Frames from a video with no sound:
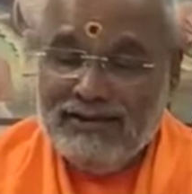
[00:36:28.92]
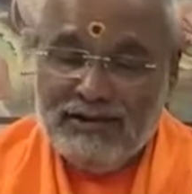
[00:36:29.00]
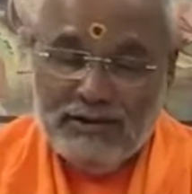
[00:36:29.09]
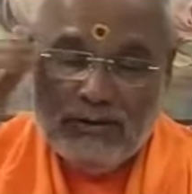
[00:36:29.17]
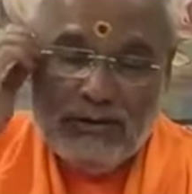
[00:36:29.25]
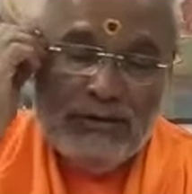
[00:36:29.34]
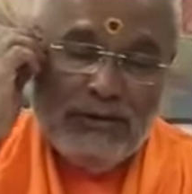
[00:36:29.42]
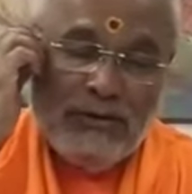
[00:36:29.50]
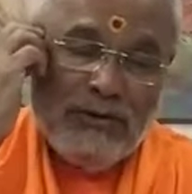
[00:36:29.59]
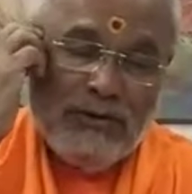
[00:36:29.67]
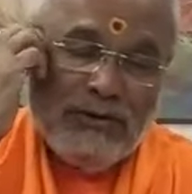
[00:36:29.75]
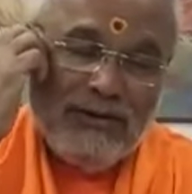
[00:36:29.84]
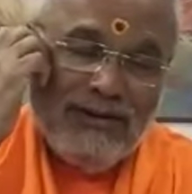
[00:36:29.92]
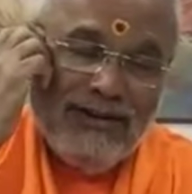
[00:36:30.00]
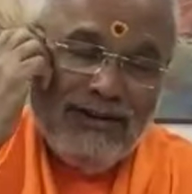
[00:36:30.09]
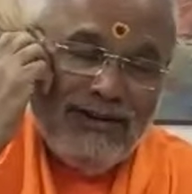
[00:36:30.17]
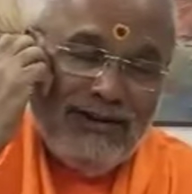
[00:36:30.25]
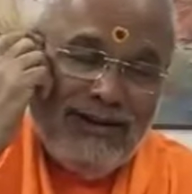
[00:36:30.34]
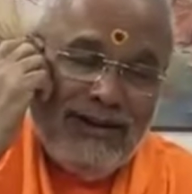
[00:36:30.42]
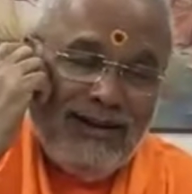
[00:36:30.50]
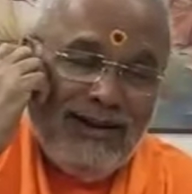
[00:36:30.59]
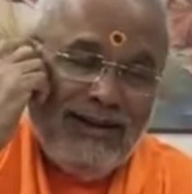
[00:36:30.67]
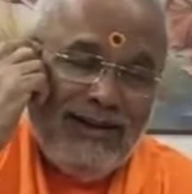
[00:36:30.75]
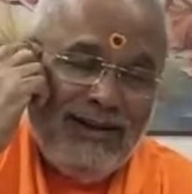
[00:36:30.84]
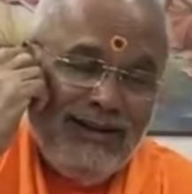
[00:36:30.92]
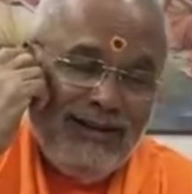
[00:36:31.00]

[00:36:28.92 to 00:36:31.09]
So, I